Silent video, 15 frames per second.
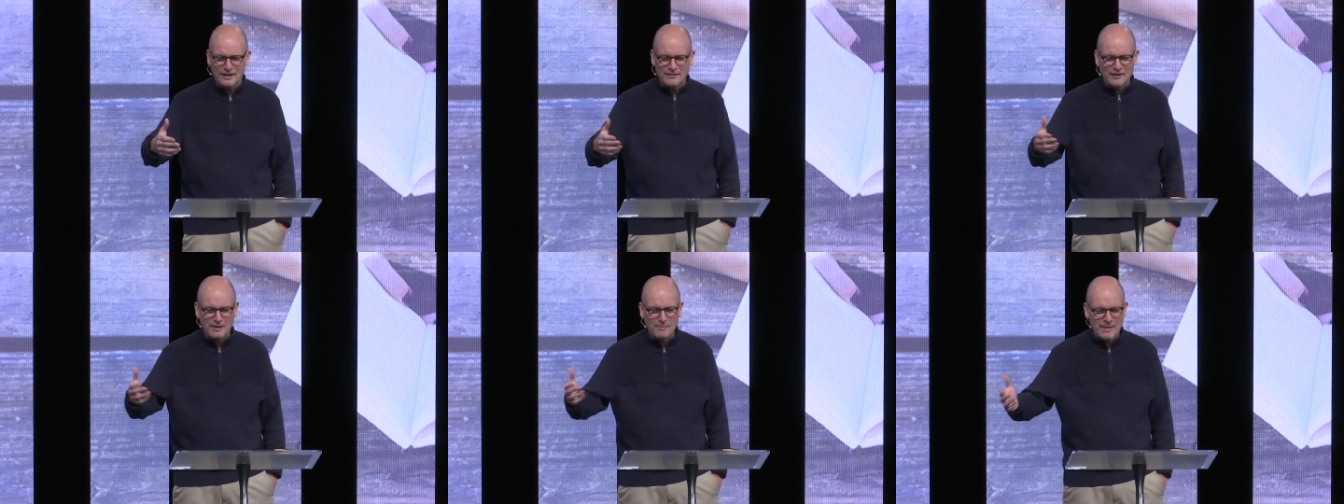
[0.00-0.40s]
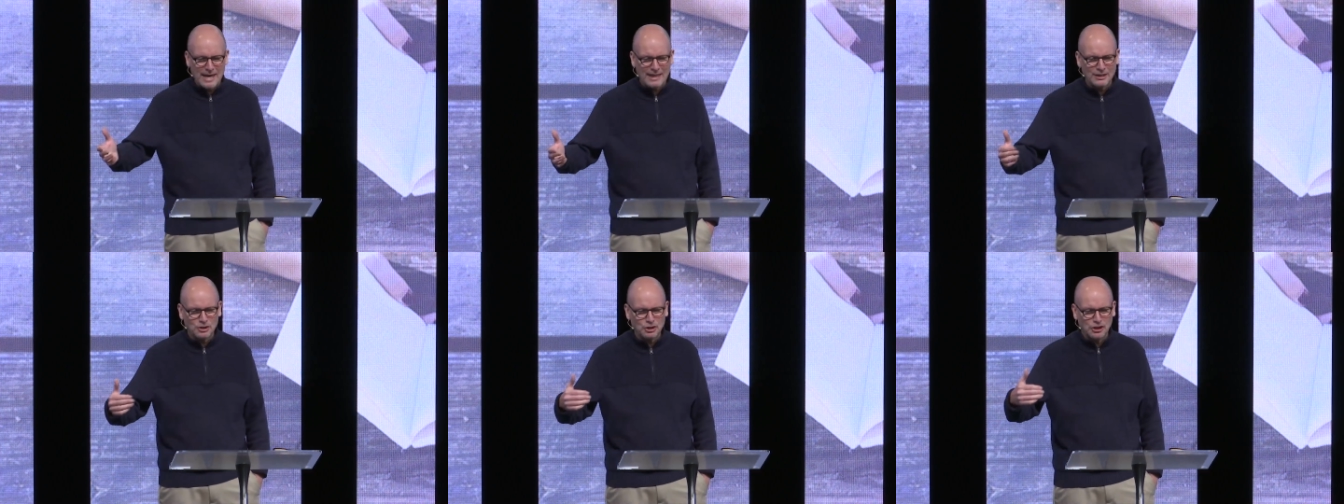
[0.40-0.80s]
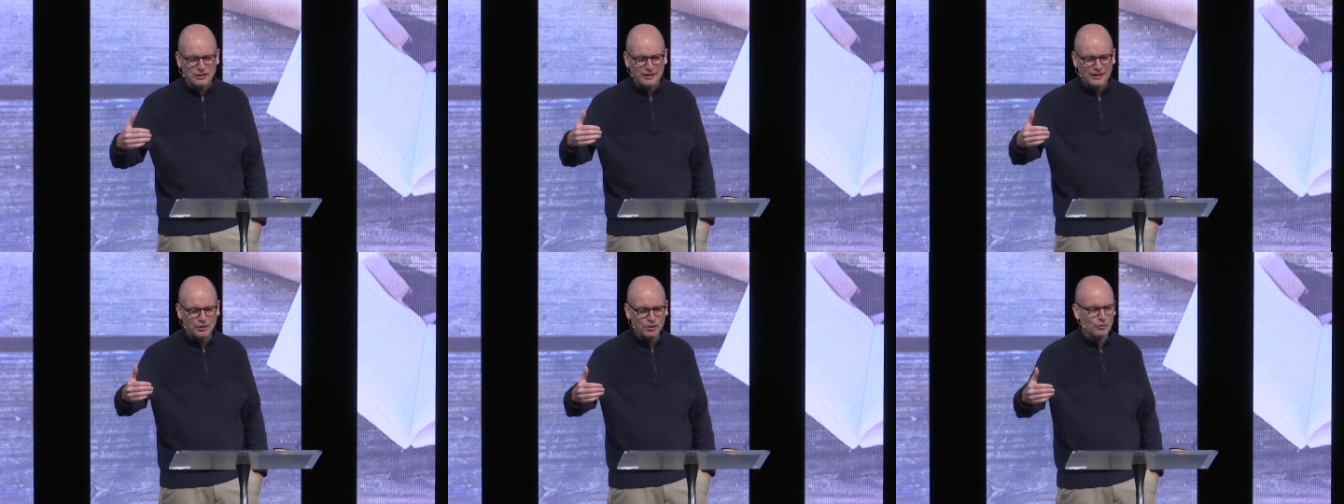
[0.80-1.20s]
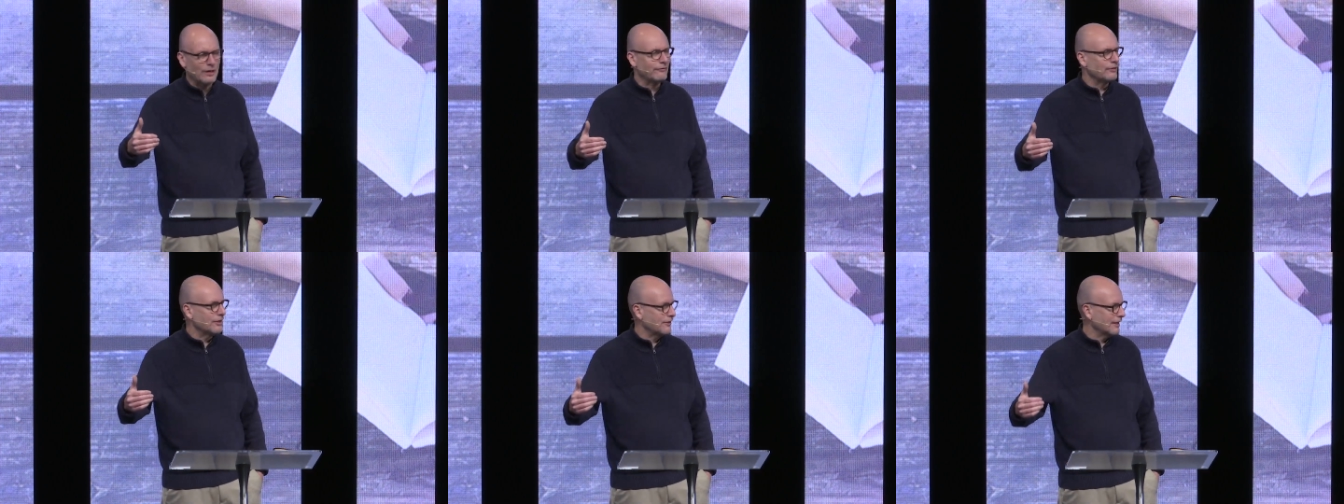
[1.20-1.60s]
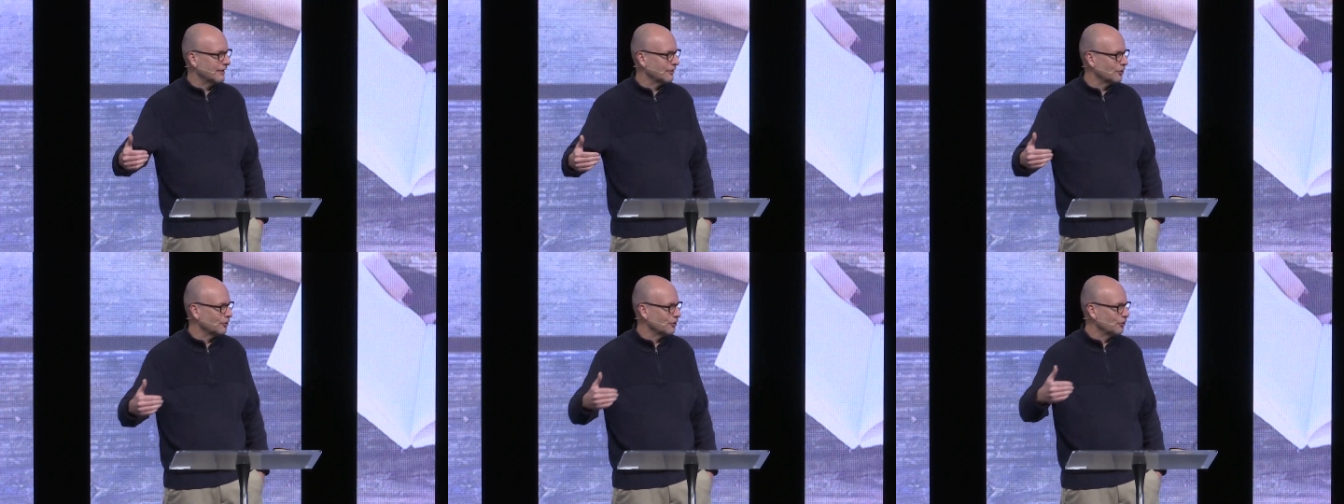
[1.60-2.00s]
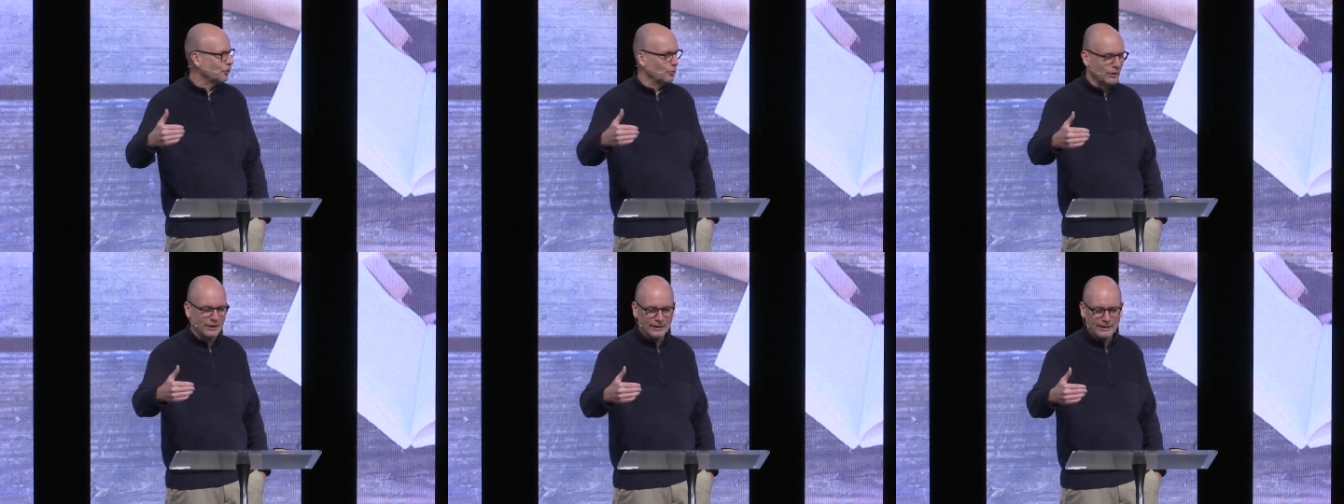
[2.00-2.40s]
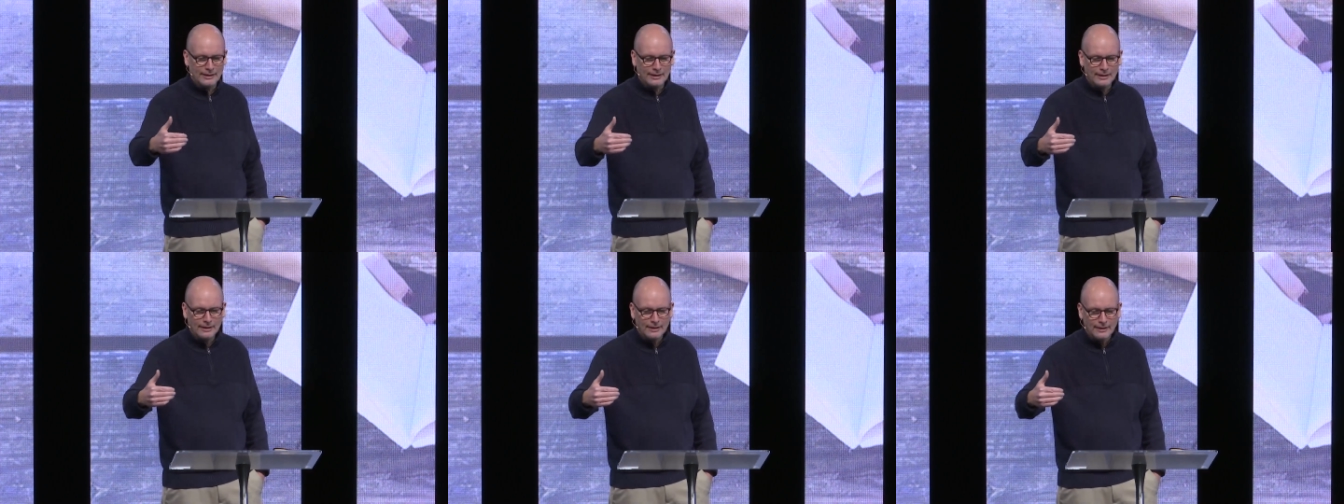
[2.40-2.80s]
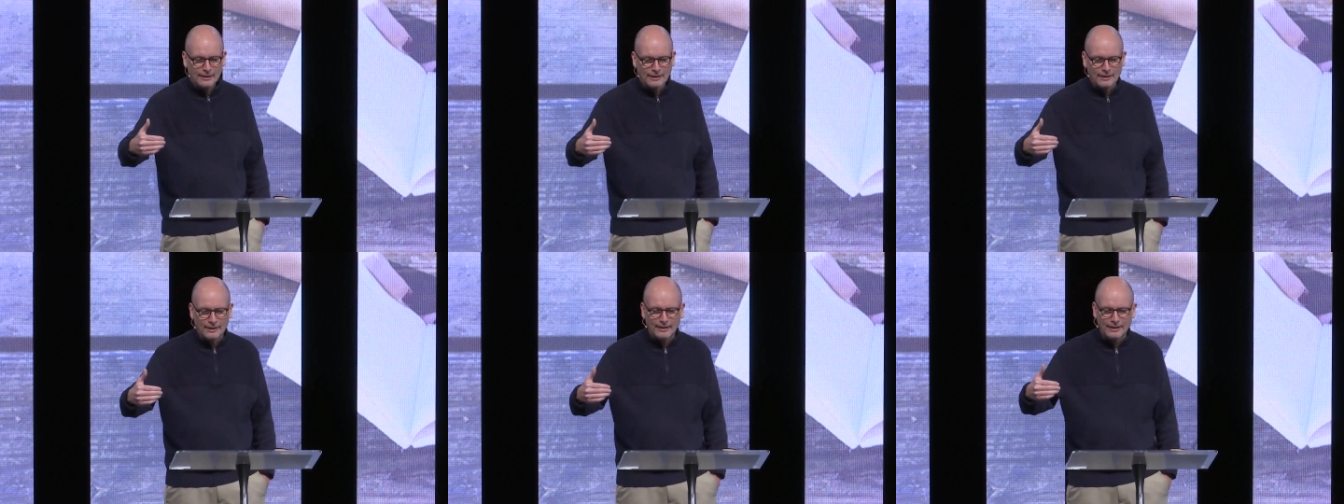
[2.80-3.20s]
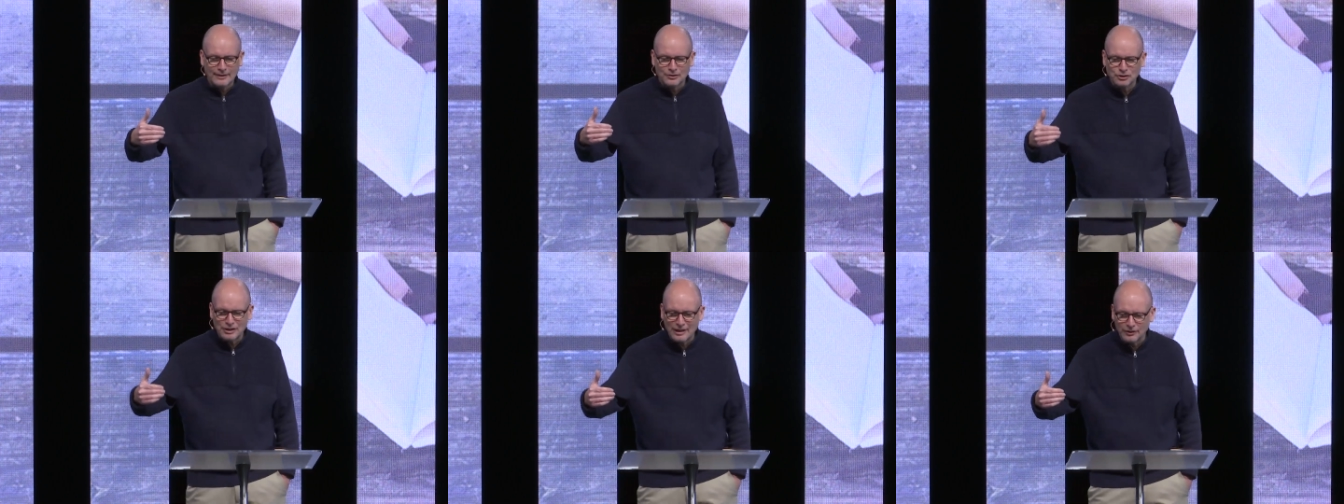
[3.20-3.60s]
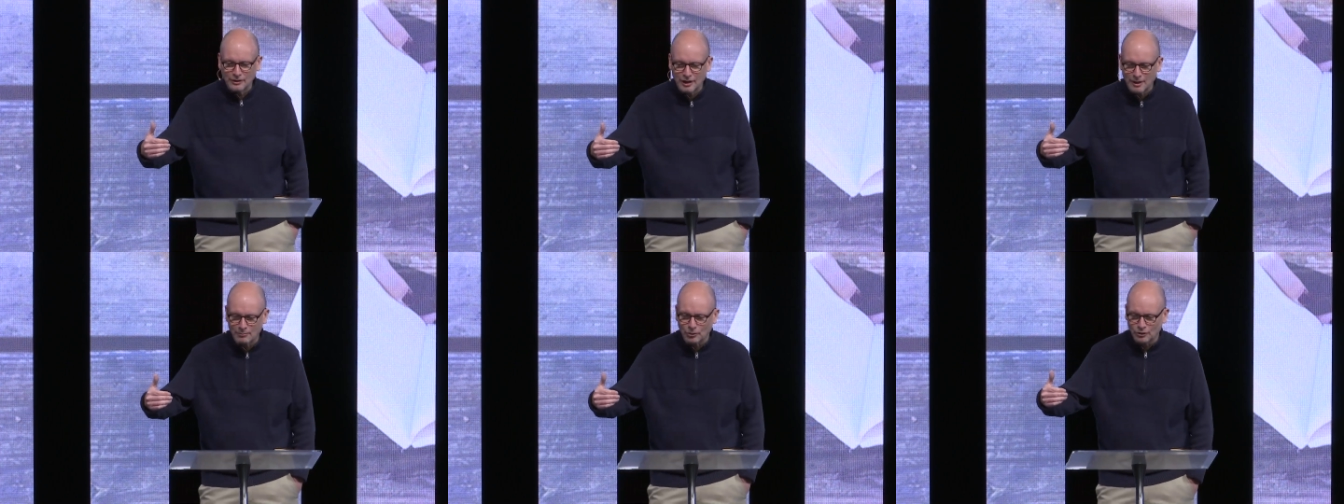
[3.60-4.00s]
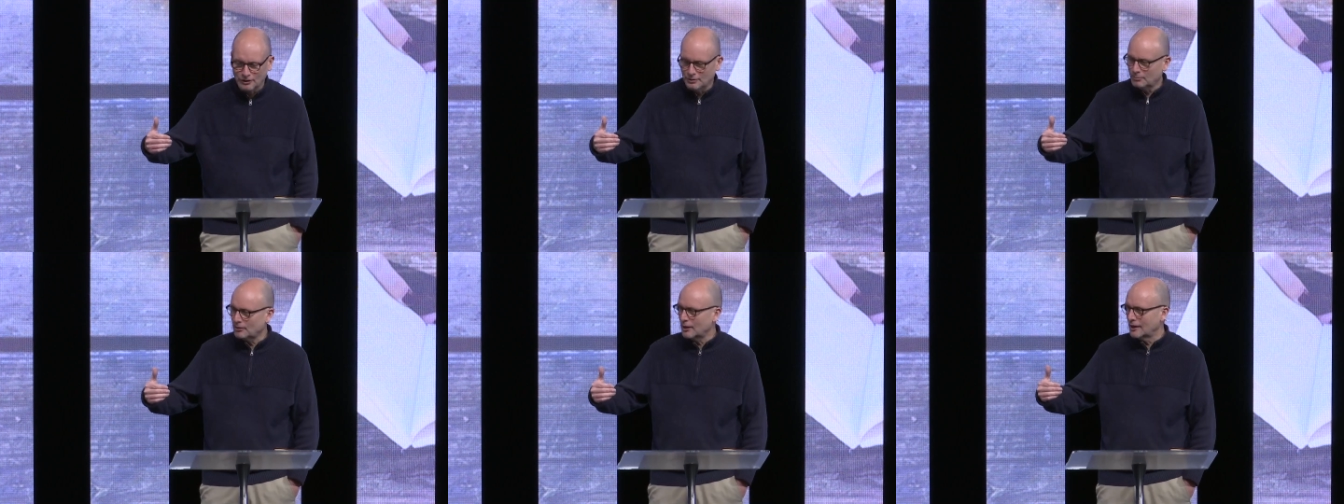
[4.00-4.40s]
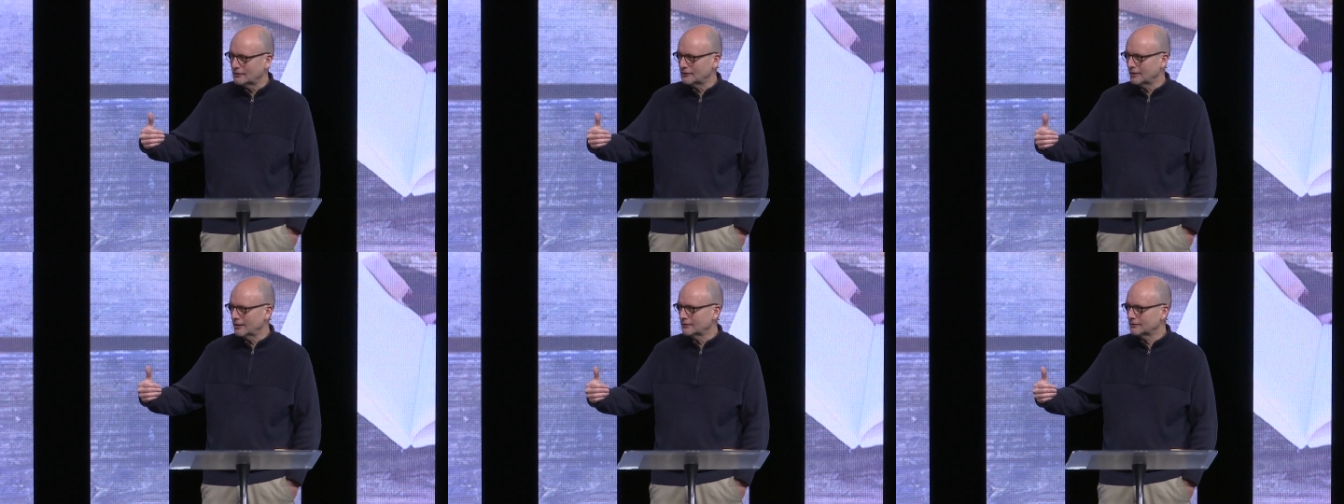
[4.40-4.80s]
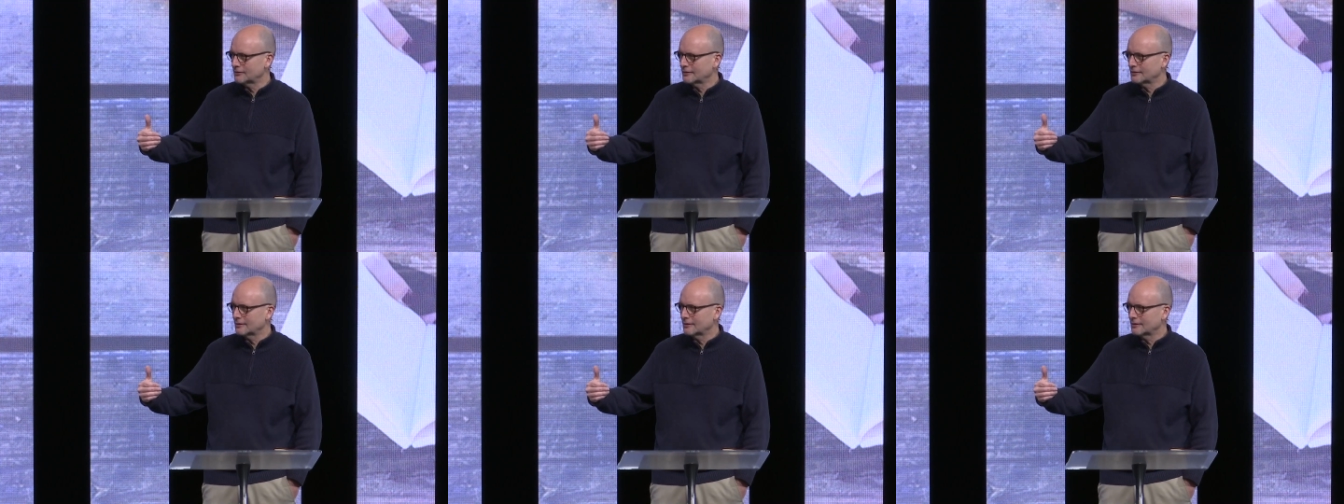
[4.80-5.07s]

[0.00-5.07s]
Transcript: They manage to tell you everything they're doing uh, and sound humble in the process.